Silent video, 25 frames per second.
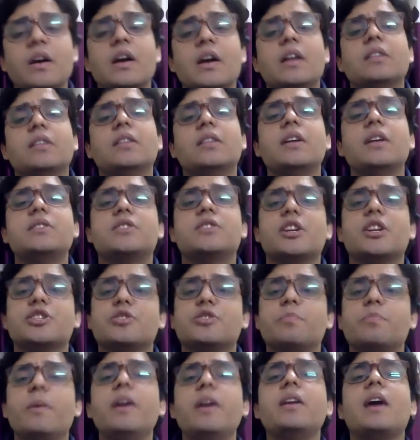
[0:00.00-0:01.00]
The
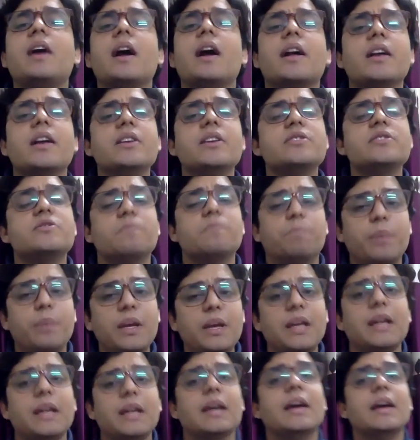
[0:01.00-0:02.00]
judgment against
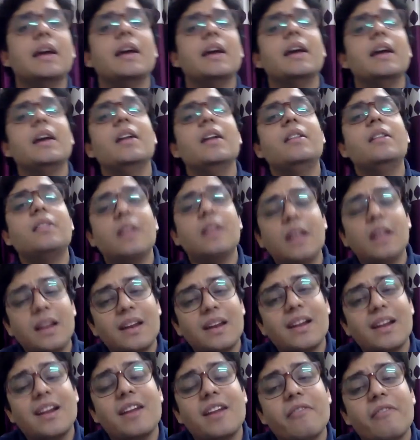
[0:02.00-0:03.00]
B is
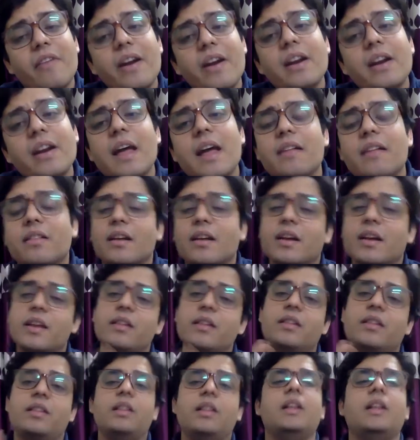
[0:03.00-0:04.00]
irrelevant as against
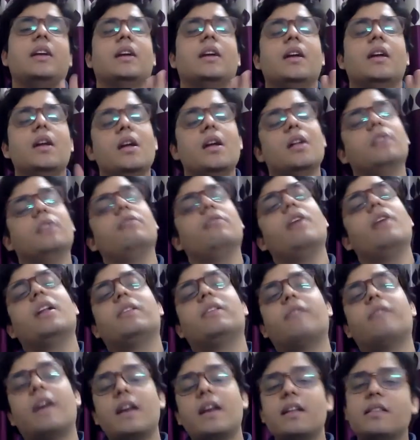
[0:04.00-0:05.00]
C. So as
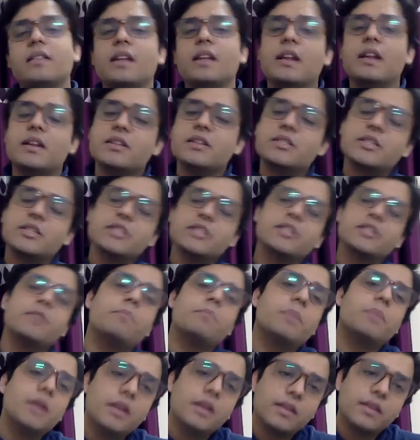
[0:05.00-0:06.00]
far as illustration B
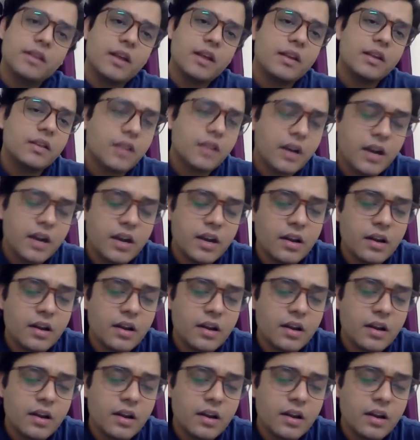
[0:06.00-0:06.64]
is concerned,